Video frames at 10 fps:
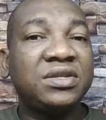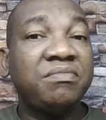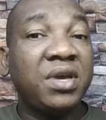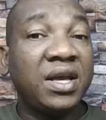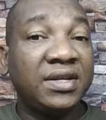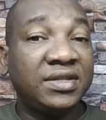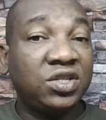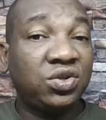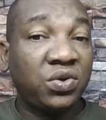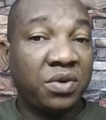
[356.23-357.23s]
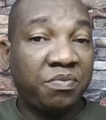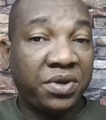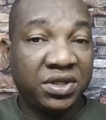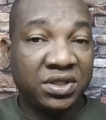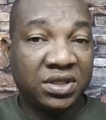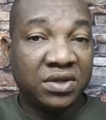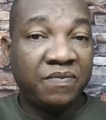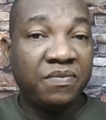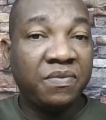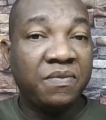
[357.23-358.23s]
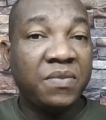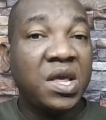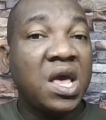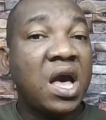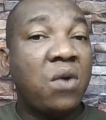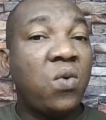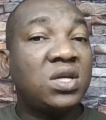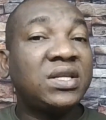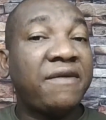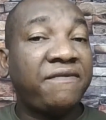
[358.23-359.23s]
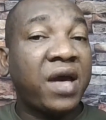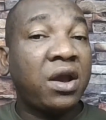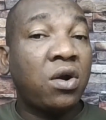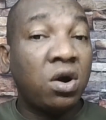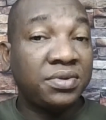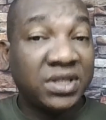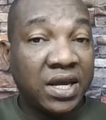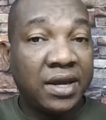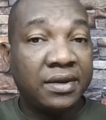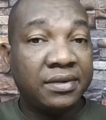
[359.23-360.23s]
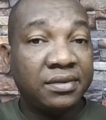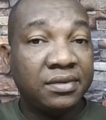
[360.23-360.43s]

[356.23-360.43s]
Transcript: may exist on your PC, and once that file comes in,